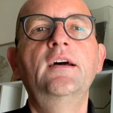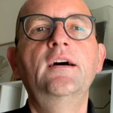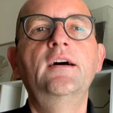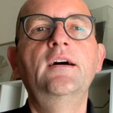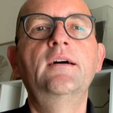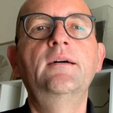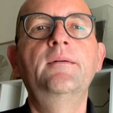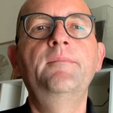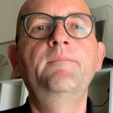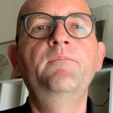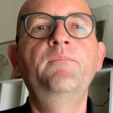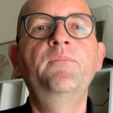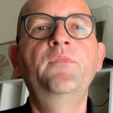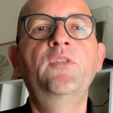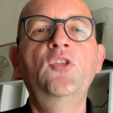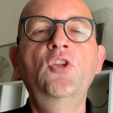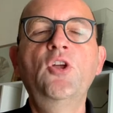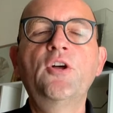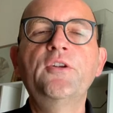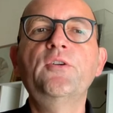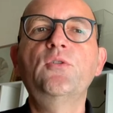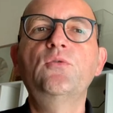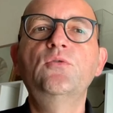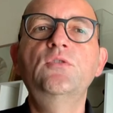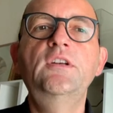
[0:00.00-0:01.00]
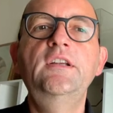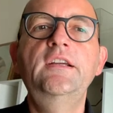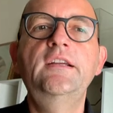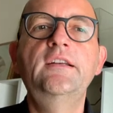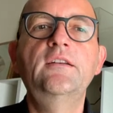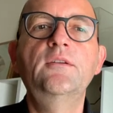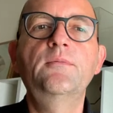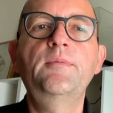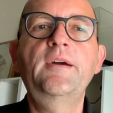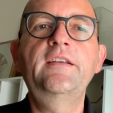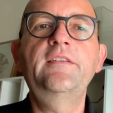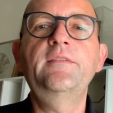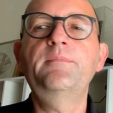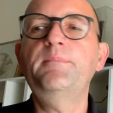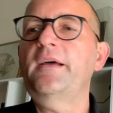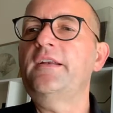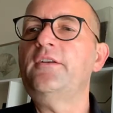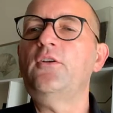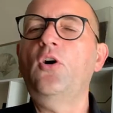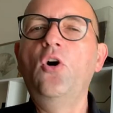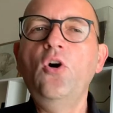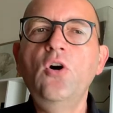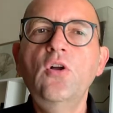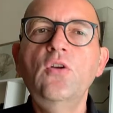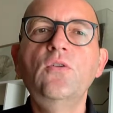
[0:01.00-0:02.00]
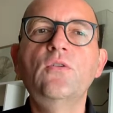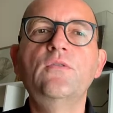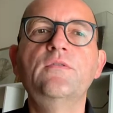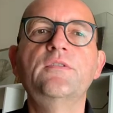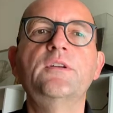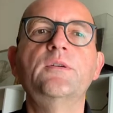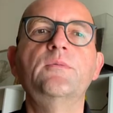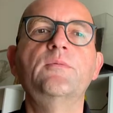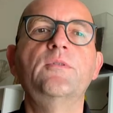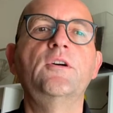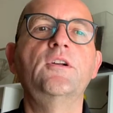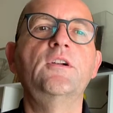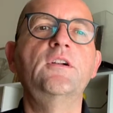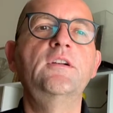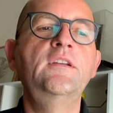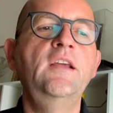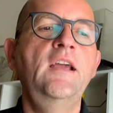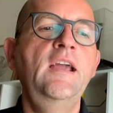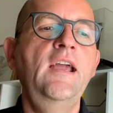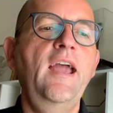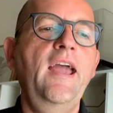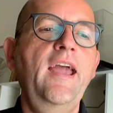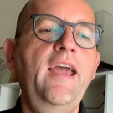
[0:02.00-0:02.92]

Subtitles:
not only in the West, but all over the world,